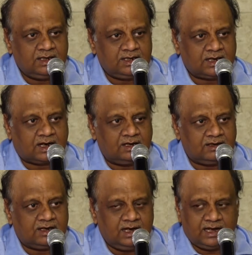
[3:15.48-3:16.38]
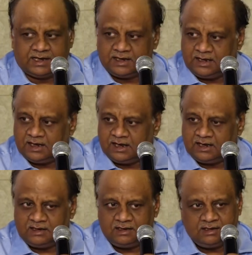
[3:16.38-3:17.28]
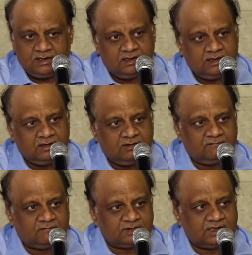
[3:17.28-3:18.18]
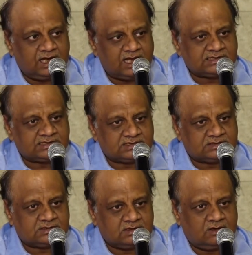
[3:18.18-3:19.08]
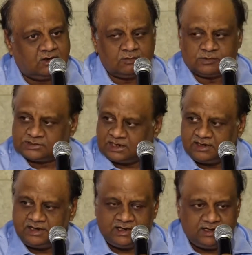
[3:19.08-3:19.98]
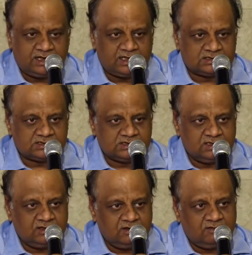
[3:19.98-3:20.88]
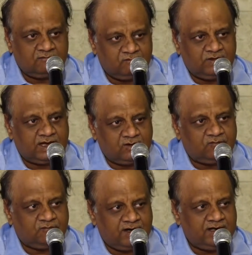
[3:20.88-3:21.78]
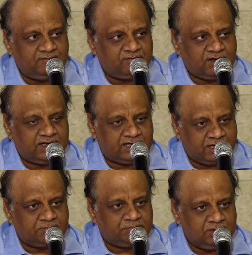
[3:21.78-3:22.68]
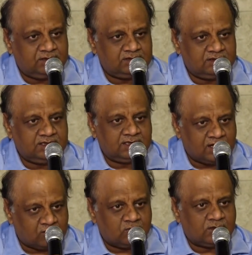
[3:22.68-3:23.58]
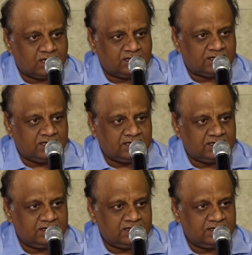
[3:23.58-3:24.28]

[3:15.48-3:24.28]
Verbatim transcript: In a country like India, for the last almost 100 years, we had to fight for a temple in our own country